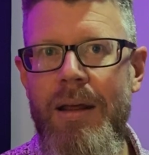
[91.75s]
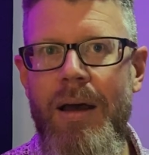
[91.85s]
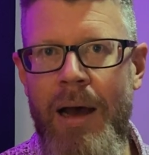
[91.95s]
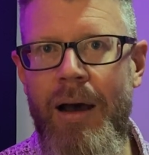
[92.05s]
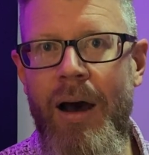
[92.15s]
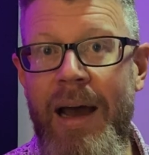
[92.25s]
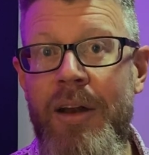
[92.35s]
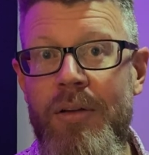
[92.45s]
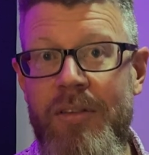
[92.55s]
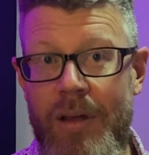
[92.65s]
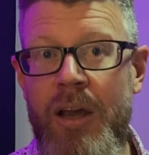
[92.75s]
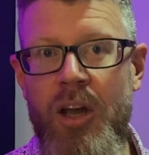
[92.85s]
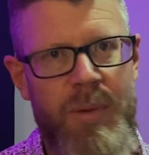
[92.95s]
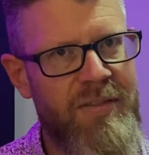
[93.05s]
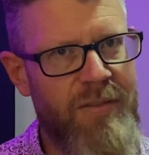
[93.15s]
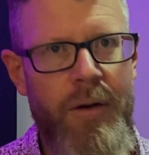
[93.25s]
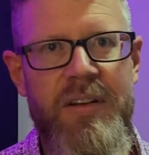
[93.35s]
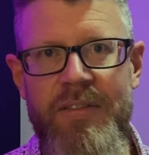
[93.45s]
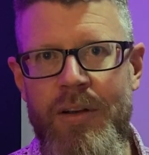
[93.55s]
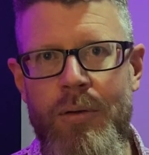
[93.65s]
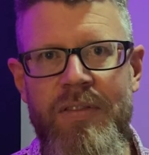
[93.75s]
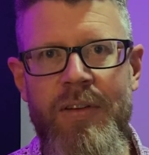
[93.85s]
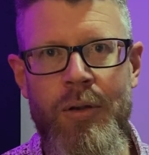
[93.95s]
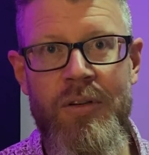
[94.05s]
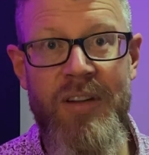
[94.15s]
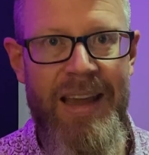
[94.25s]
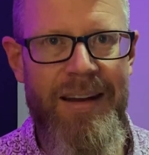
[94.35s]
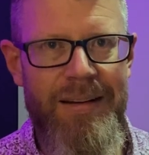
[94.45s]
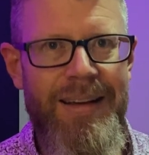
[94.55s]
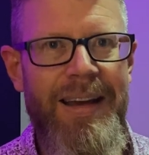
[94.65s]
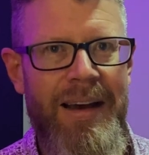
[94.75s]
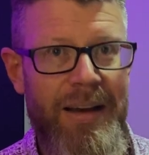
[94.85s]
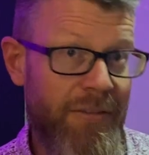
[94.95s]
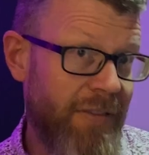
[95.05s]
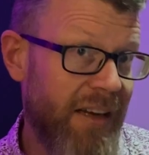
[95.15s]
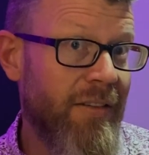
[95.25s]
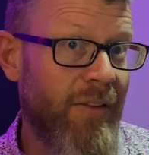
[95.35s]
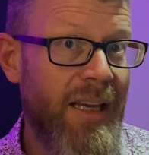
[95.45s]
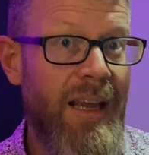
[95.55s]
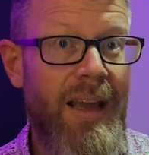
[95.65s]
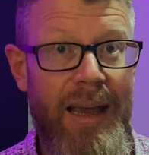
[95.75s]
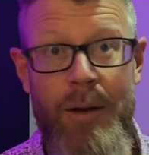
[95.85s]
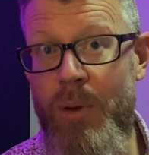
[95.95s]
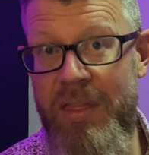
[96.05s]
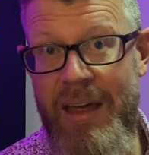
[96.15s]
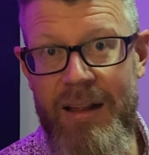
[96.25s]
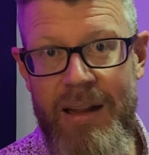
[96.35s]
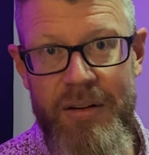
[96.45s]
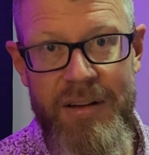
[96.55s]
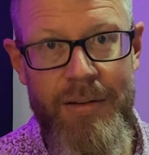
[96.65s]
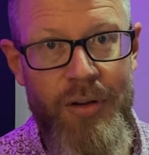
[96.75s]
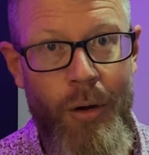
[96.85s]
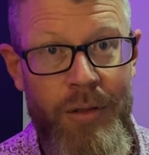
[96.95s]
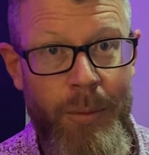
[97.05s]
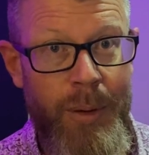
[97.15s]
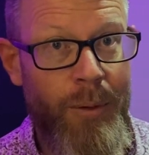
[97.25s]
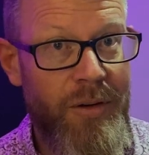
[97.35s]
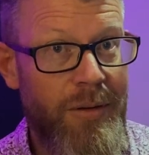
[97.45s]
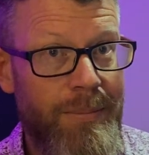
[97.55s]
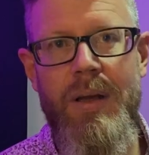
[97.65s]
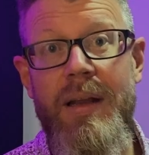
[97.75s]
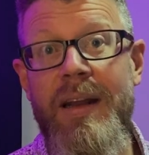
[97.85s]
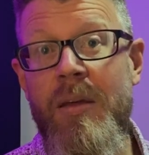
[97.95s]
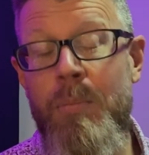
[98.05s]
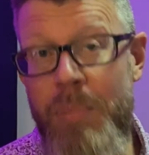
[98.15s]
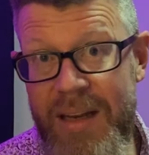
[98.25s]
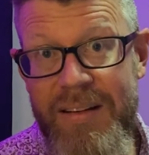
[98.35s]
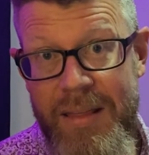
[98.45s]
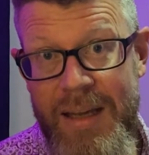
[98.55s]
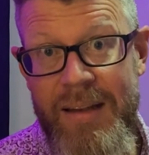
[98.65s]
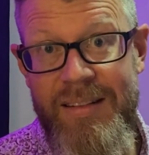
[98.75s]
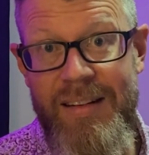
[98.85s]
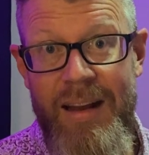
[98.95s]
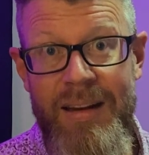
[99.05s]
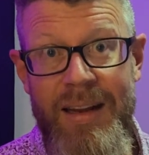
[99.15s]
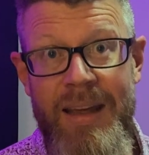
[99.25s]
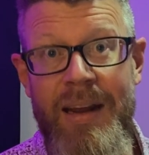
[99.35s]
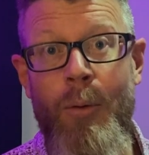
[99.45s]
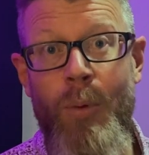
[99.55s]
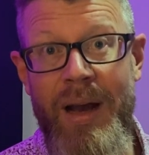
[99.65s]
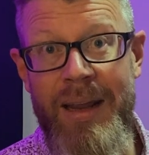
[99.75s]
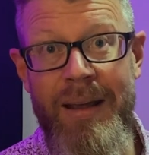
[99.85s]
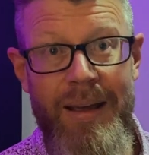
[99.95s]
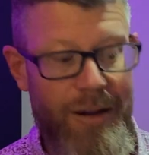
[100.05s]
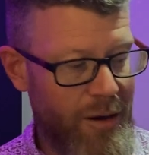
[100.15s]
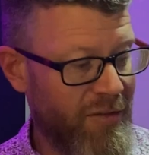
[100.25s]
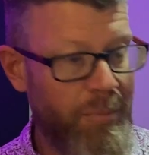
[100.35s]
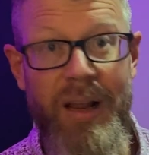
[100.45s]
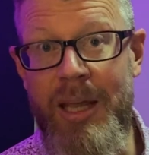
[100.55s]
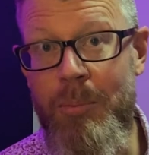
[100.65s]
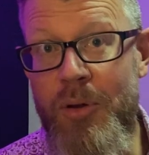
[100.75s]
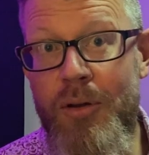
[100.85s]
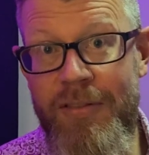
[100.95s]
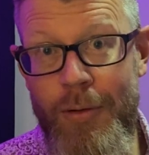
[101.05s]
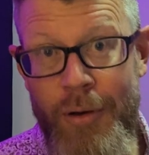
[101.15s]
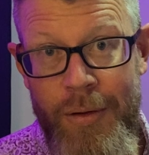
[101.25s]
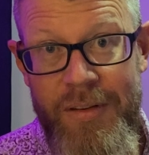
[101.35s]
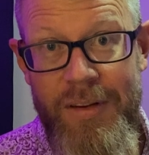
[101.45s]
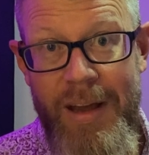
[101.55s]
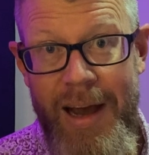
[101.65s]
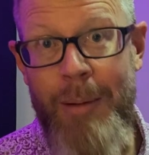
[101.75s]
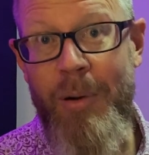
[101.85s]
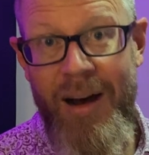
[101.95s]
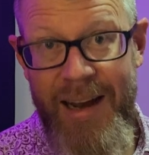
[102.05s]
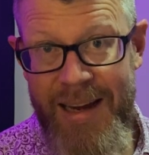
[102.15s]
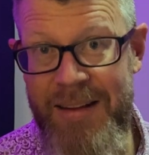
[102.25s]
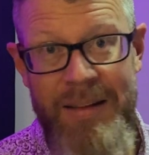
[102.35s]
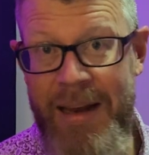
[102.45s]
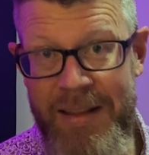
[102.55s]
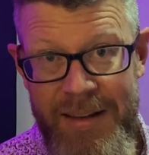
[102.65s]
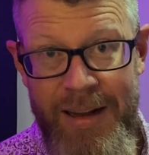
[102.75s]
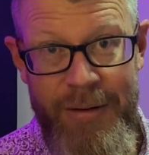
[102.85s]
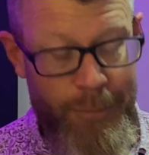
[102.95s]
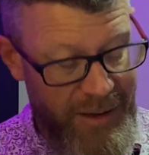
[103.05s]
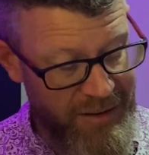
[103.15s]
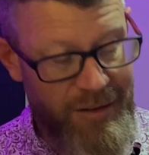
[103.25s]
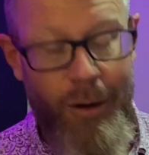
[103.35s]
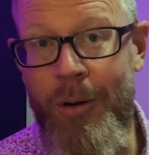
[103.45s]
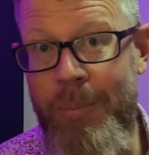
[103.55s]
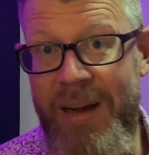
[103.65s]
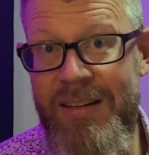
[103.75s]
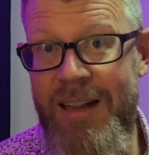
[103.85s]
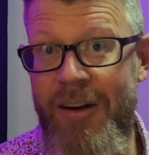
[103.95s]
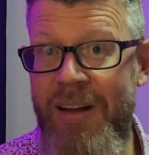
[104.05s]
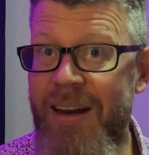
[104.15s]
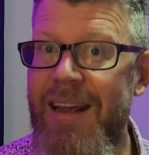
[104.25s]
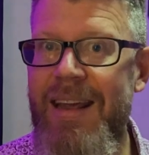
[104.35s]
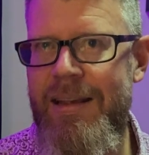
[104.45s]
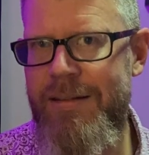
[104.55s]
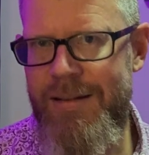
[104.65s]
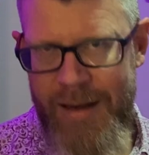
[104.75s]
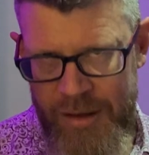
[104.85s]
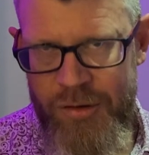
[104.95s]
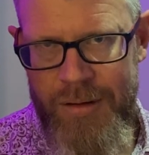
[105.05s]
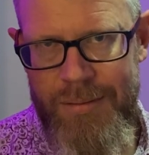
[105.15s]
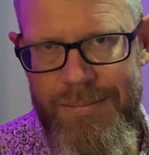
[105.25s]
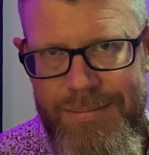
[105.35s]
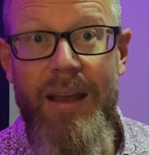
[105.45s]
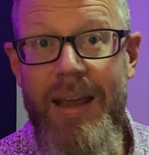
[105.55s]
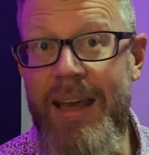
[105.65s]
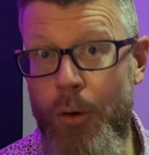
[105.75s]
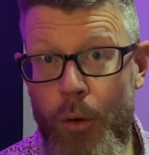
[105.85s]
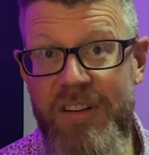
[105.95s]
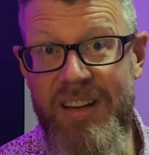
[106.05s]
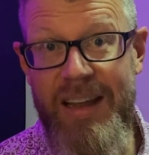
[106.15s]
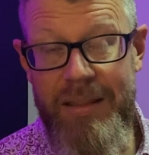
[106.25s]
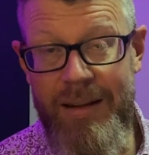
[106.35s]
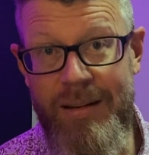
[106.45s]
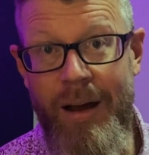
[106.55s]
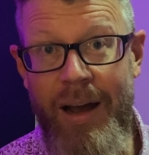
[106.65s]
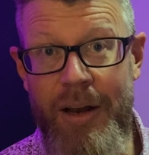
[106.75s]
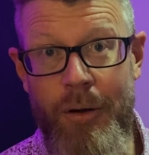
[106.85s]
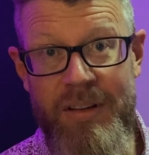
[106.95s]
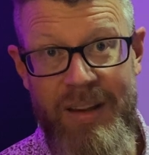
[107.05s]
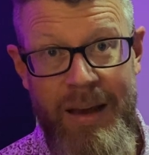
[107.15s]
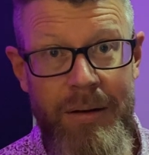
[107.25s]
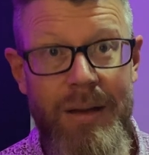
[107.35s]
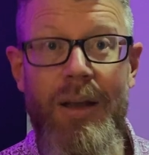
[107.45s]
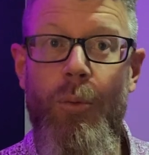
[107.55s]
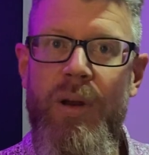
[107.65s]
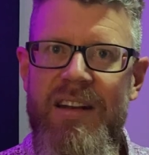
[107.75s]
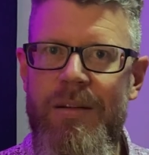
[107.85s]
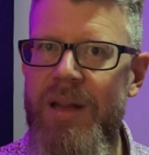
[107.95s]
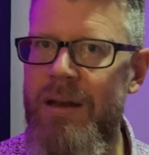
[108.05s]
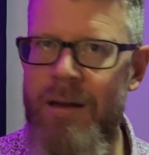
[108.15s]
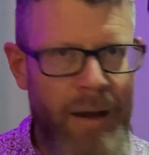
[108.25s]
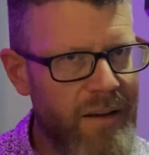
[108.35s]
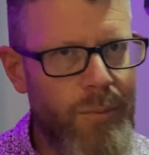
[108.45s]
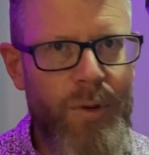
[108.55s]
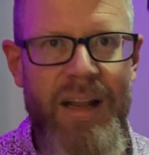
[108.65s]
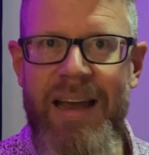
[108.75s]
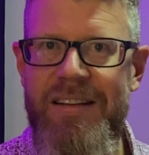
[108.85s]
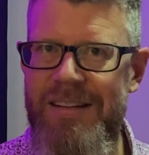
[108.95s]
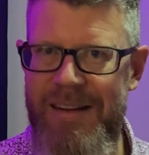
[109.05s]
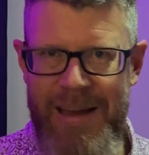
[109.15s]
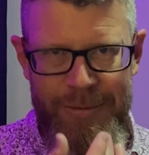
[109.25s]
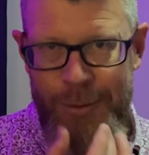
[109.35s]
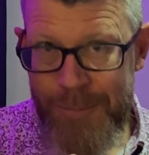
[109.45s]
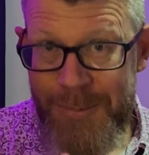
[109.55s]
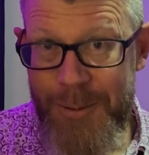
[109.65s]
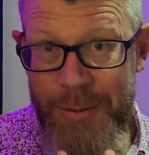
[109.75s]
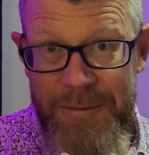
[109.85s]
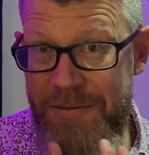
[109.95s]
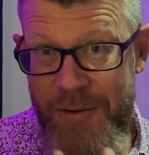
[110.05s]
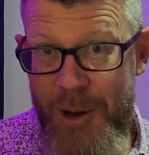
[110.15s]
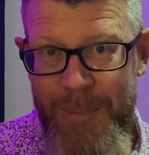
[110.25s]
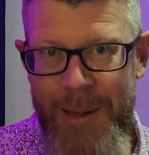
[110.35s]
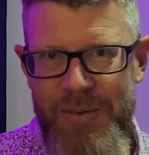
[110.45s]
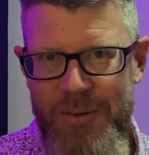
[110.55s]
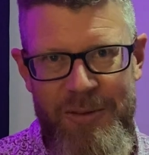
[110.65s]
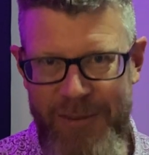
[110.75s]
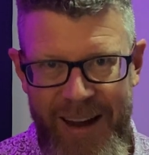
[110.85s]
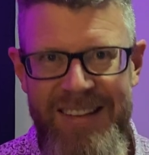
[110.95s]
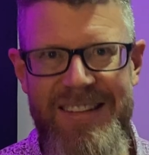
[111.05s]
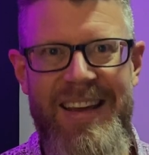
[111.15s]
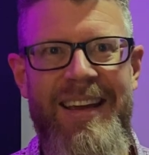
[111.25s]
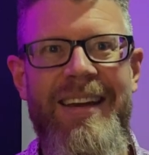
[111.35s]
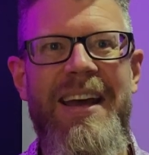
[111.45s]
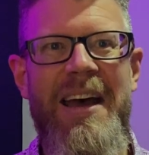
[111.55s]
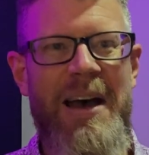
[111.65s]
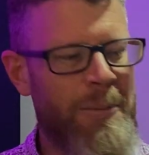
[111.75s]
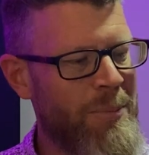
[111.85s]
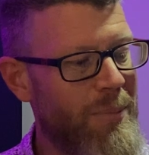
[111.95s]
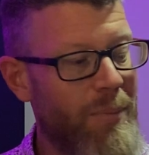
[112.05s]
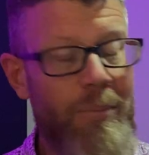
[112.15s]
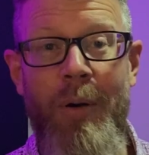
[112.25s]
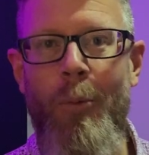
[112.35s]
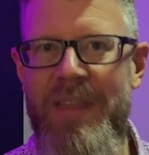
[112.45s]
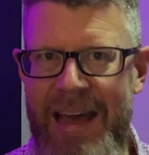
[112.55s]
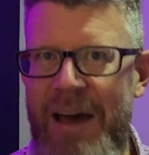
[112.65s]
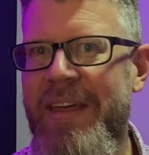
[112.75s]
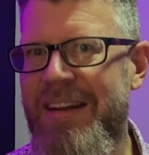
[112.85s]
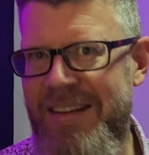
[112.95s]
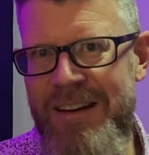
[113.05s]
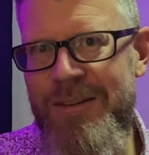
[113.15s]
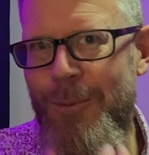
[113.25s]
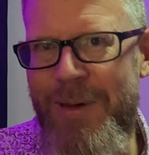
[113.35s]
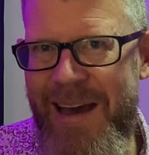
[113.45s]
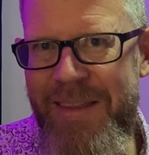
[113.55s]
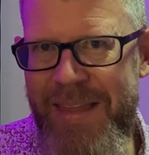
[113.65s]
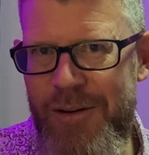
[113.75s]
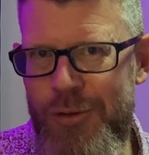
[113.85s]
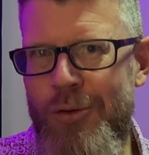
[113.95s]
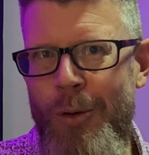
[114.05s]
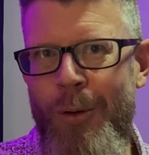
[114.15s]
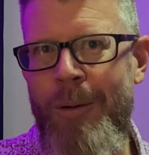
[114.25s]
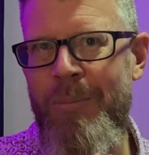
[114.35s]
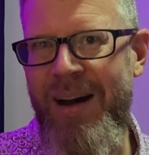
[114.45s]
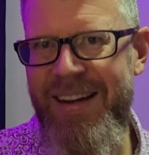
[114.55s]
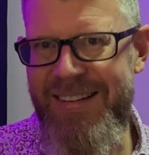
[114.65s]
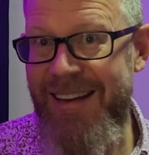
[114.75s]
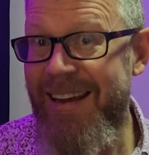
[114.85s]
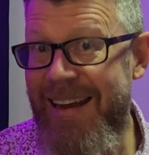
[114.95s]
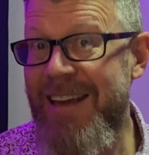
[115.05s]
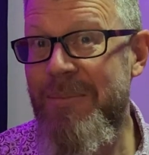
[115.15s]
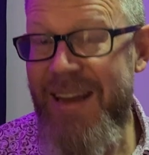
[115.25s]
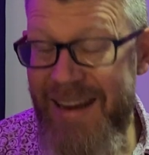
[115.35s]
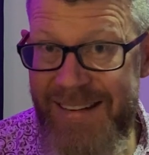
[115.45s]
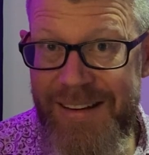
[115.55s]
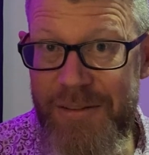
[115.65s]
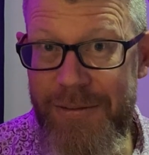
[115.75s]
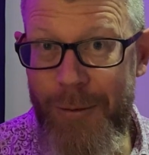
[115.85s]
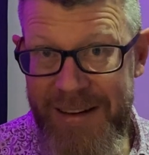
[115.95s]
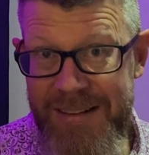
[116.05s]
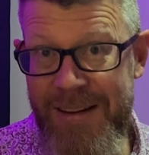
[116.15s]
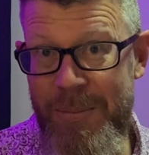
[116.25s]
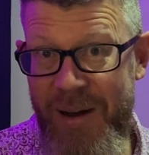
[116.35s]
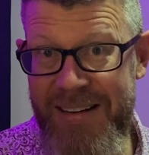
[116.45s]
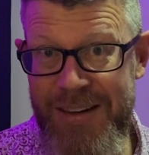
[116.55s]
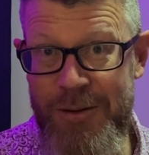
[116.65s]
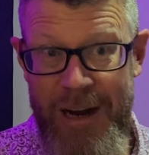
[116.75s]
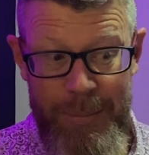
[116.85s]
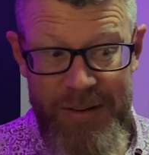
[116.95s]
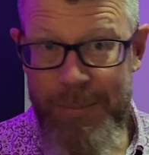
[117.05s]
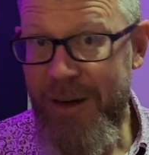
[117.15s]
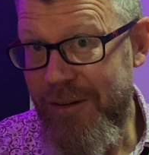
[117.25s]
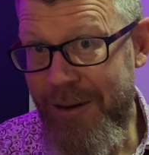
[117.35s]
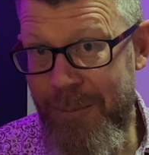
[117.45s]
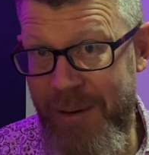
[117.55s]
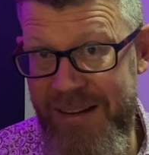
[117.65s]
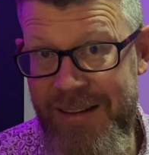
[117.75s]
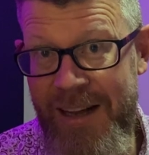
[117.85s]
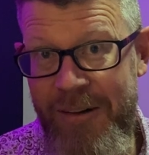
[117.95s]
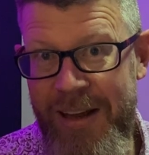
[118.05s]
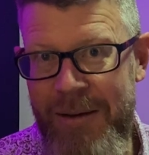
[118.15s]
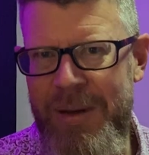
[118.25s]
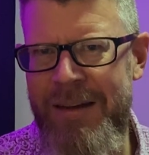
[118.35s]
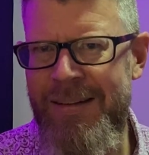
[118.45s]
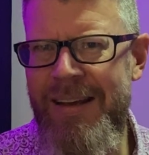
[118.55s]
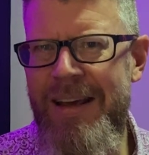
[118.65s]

high notes are going to be very difficult for you to get effectively and with that clarity of tone that we want. Now, the biggest thing standing in our way of playing beautiful notes up high and in the clarion register on bass clarinet is tension. In order to get these higher notes out, we need to be nice and relaxed and have good firm lips and fast air, but without that tension, without that jaw biting. It can be easy to fall into the biting trap, especially on bass clarinet, because